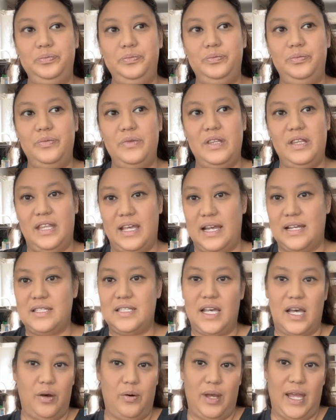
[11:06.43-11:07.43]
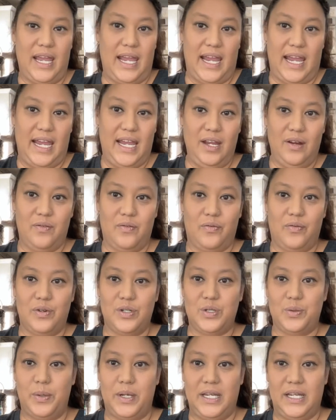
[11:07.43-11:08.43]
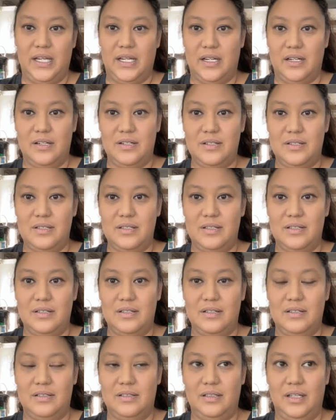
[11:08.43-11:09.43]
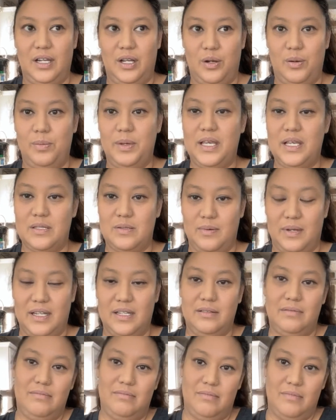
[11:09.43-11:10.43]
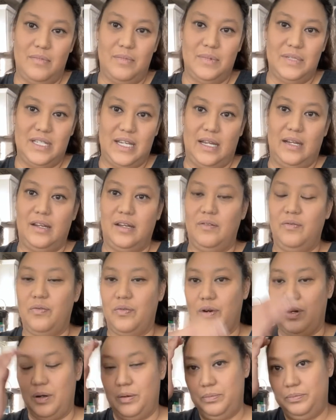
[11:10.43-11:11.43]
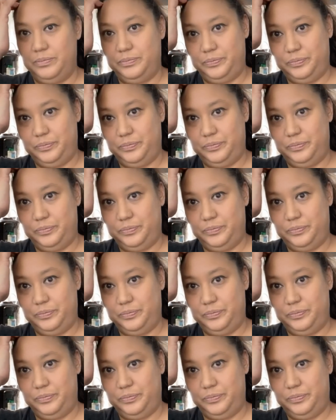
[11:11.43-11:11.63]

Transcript: that's how I ate for 20 years, because we had dated for